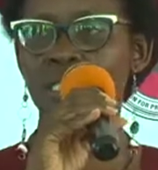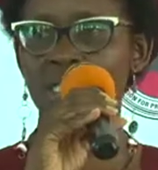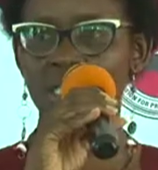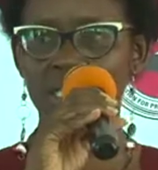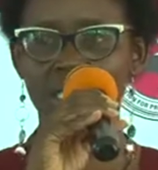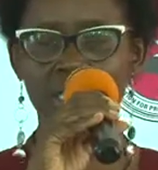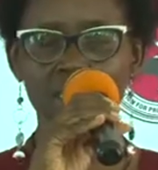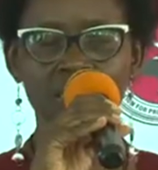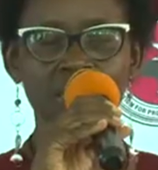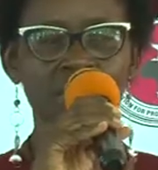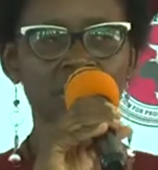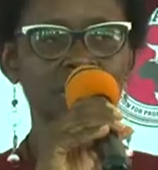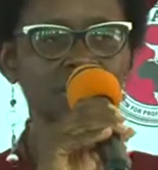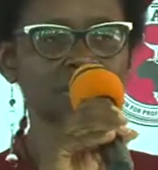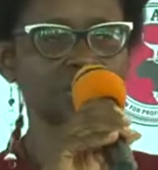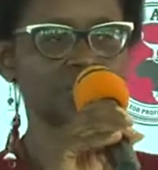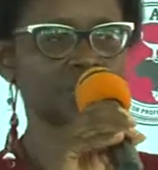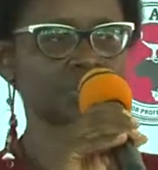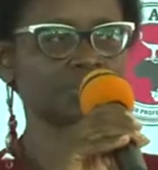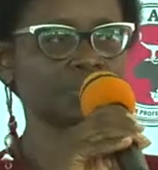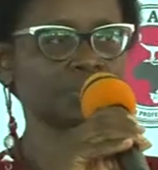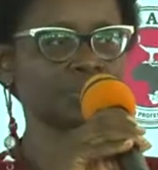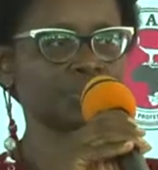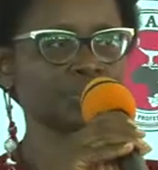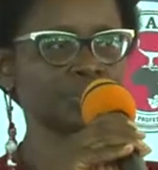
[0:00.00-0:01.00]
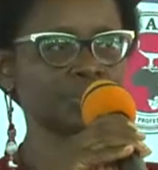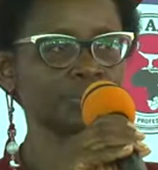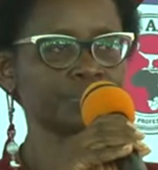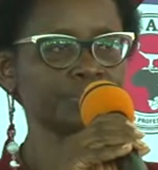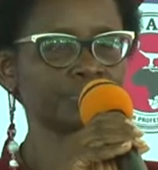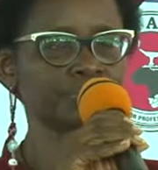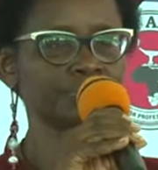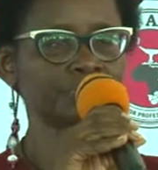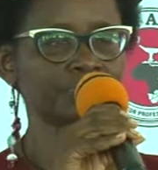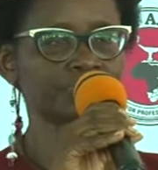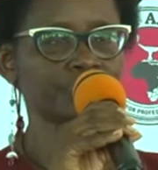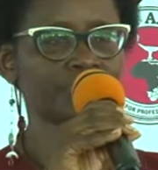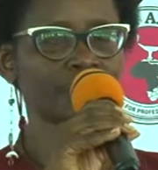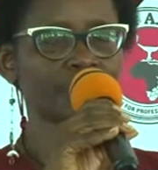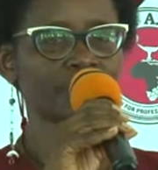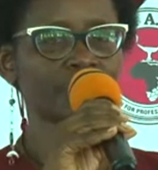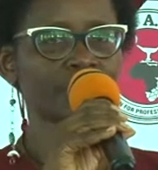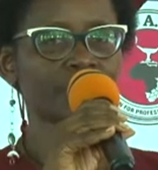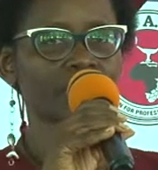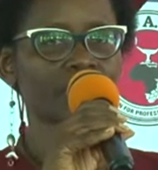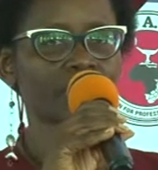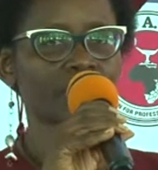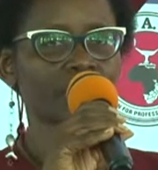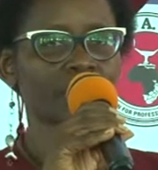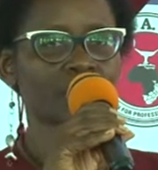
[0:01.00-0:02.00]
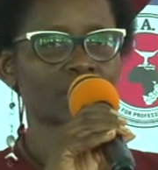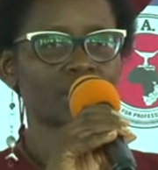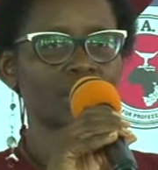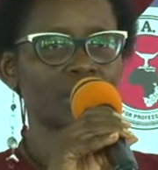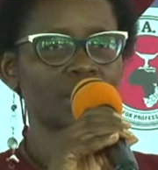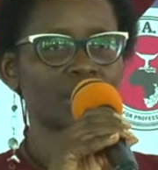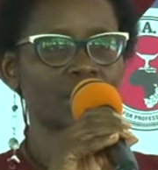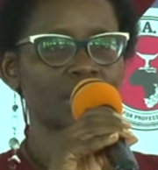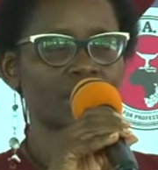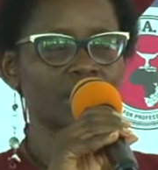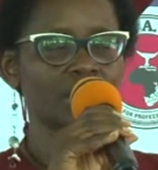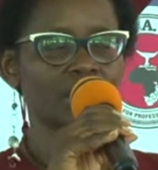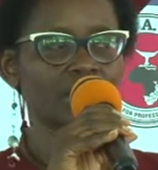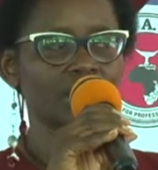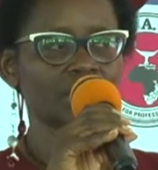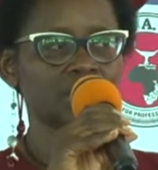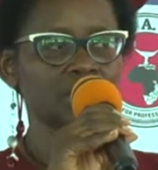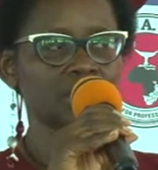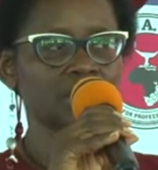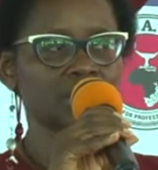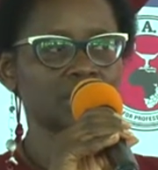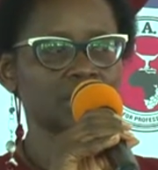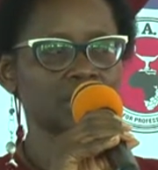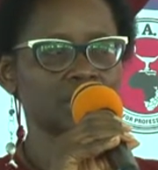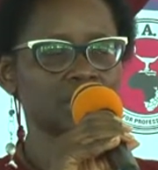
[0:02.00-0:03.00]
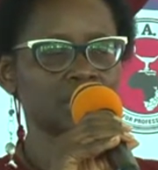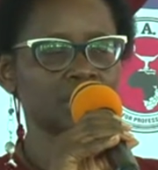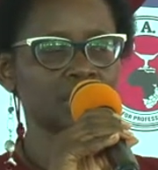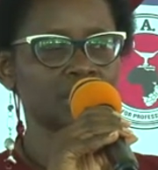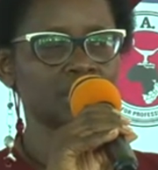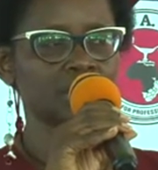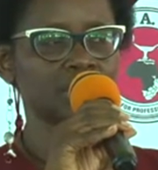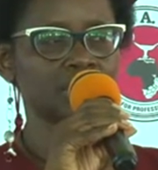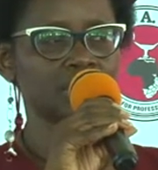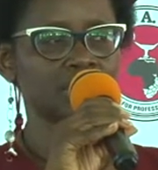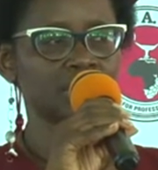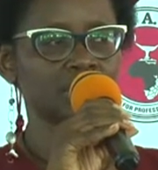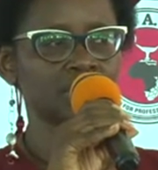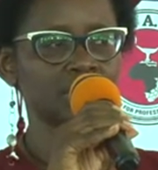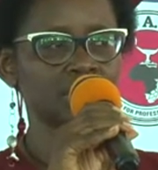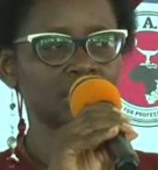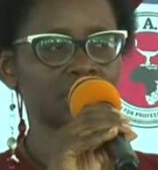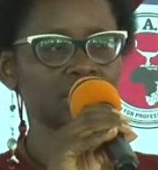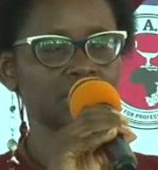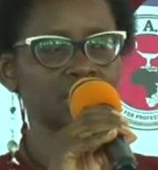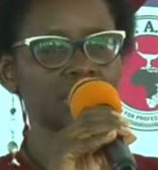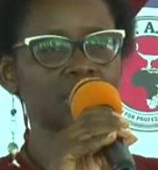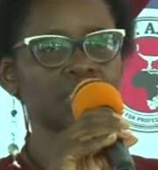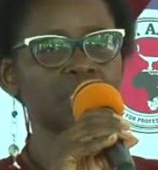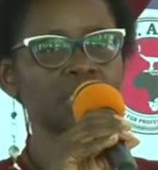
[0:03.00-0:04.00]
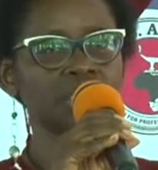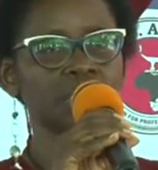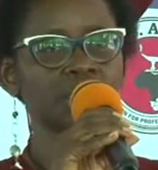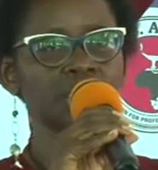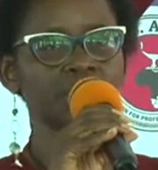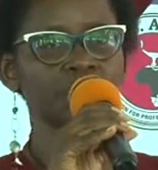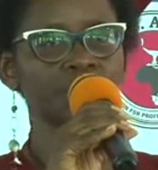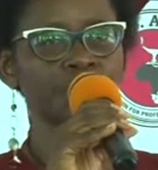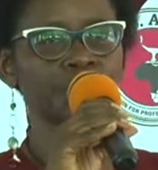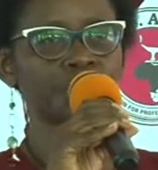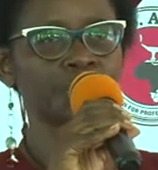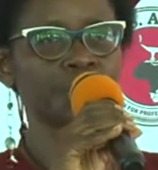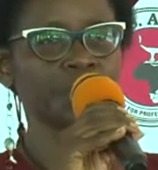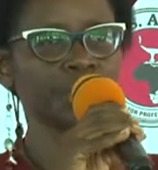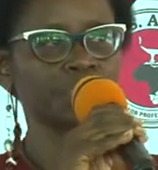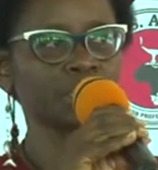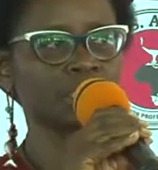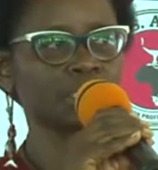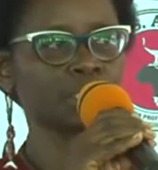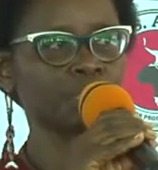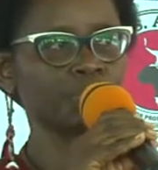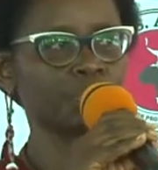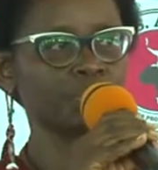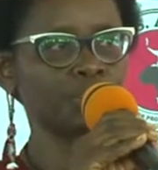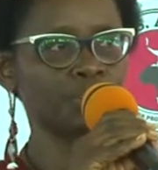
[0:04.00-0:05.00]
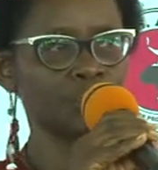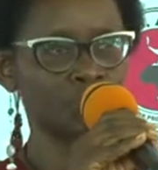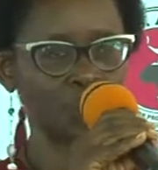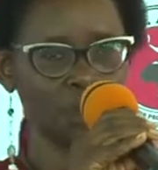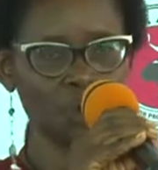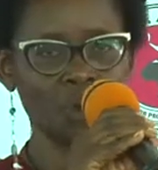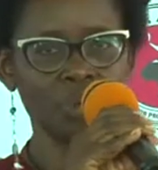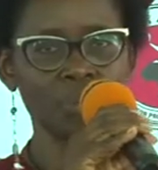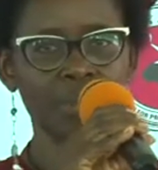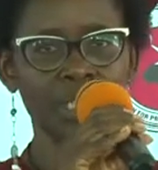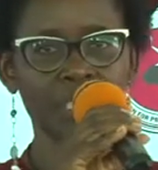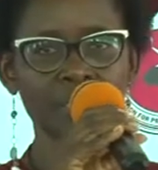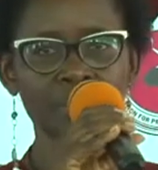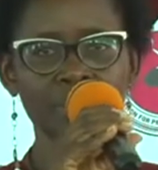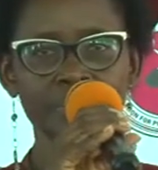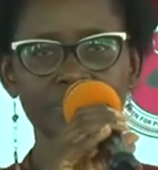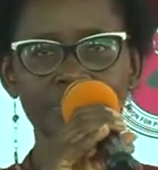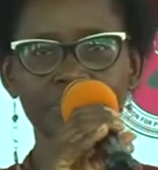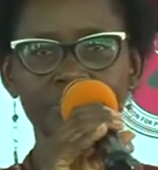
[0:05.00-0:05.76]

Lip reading: here in Kisumu, and yesterday we were in Bungoma.